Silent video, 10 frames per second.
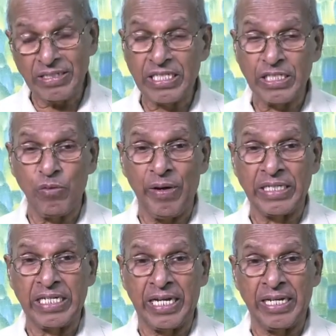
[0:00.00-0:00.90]

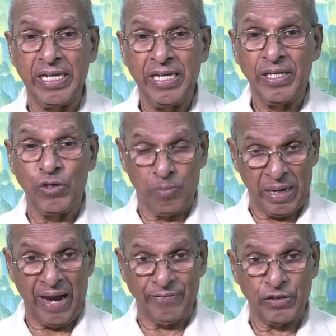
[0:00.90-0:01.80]
situation you may
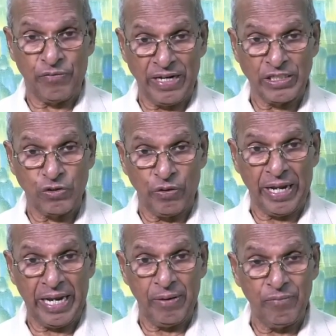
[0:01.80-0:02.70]
have to face today,